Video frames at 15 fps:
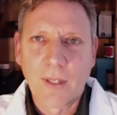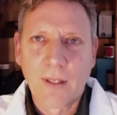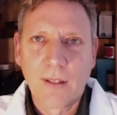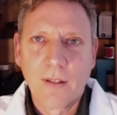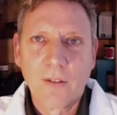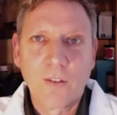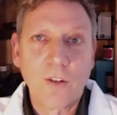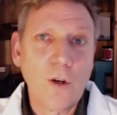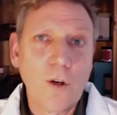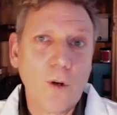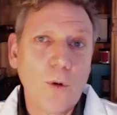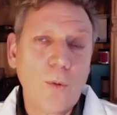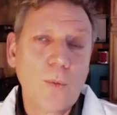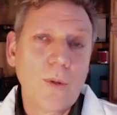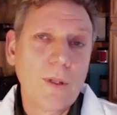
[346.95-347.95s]

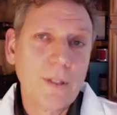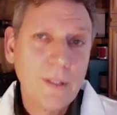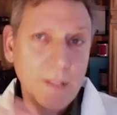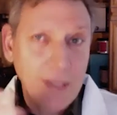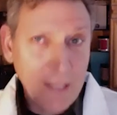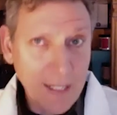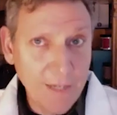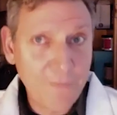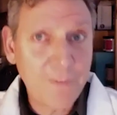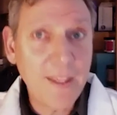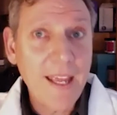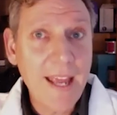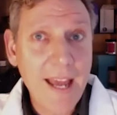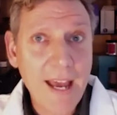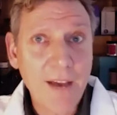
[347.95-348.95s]
So if they
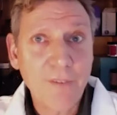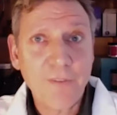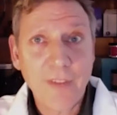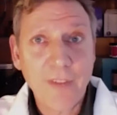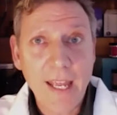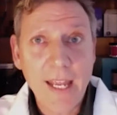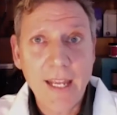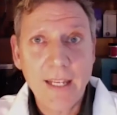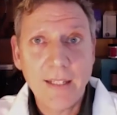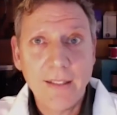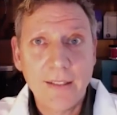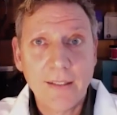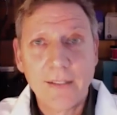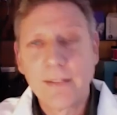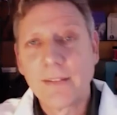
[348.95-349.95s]
have a
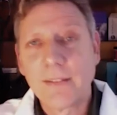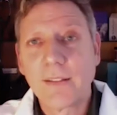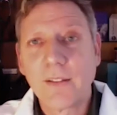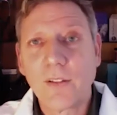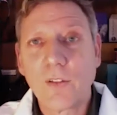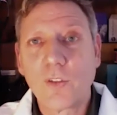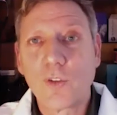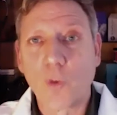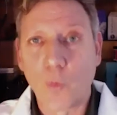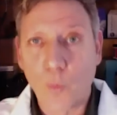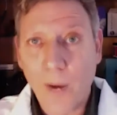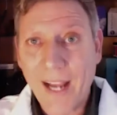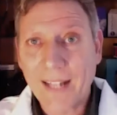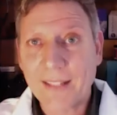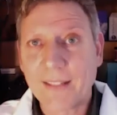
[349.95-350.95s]

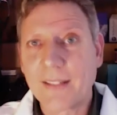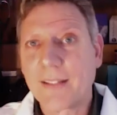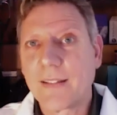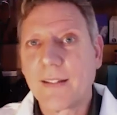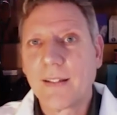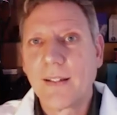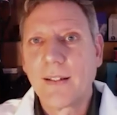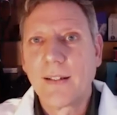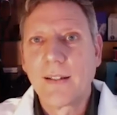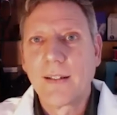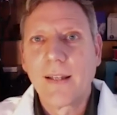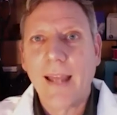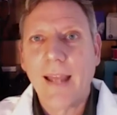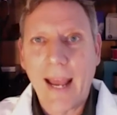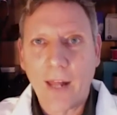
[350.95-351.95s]
direct
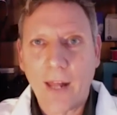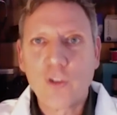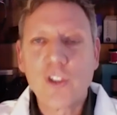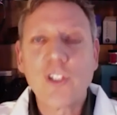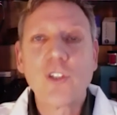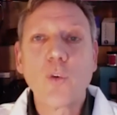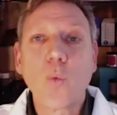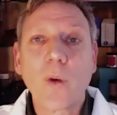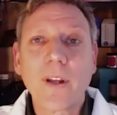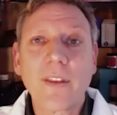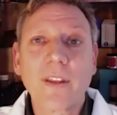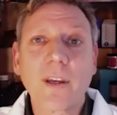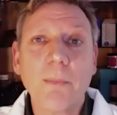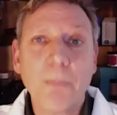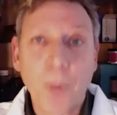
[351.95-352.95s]
allergy to one of the
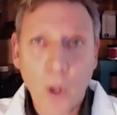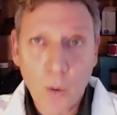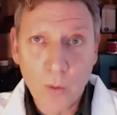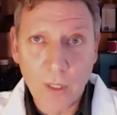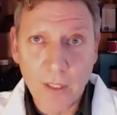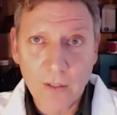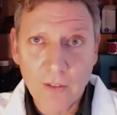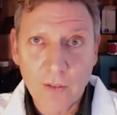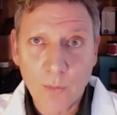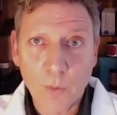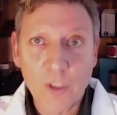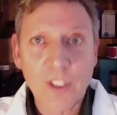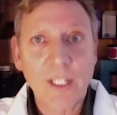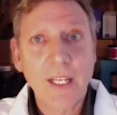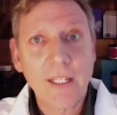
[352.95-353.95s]
components,
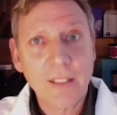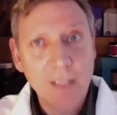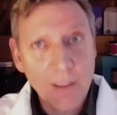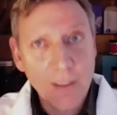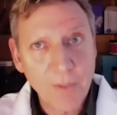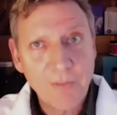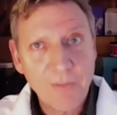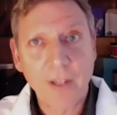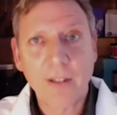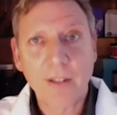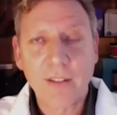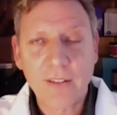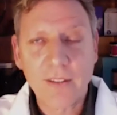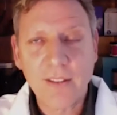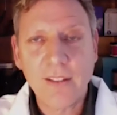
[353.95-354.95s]
which again can be found on
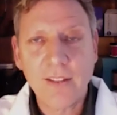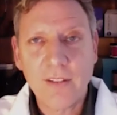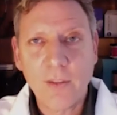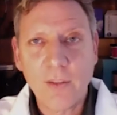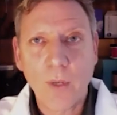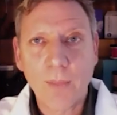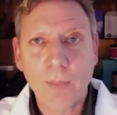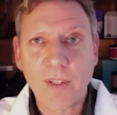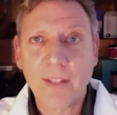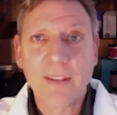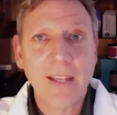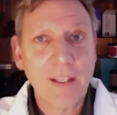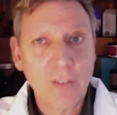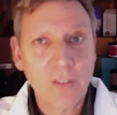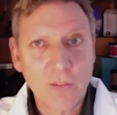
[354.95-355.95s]
the CDC website,
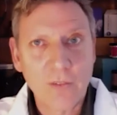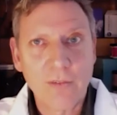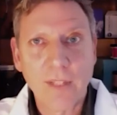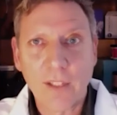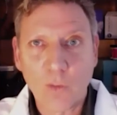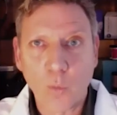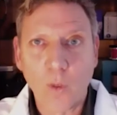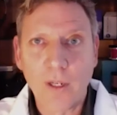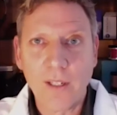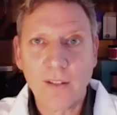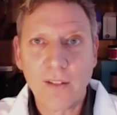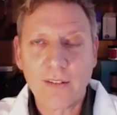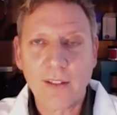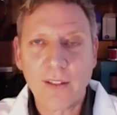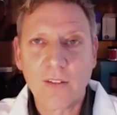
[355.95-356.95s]
that's one
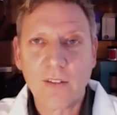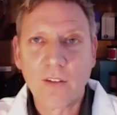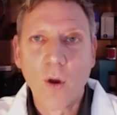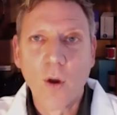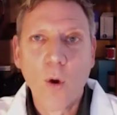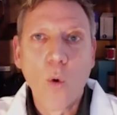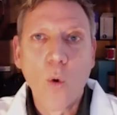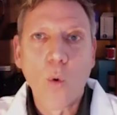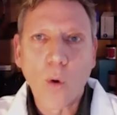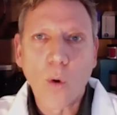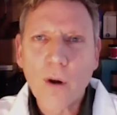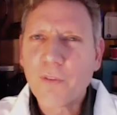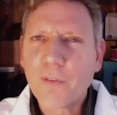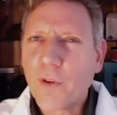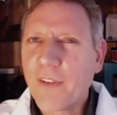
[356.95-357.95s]
instance. Or
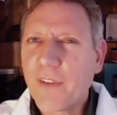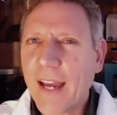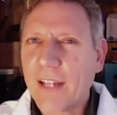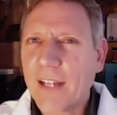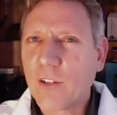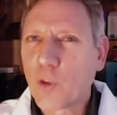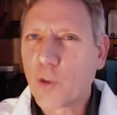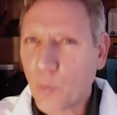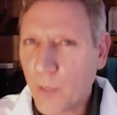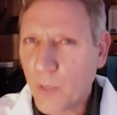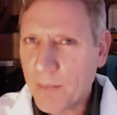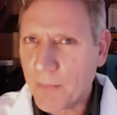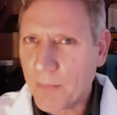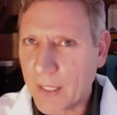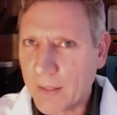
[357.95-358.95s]
if you've had
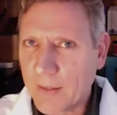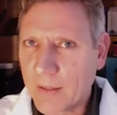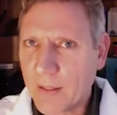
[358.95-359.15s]
treatment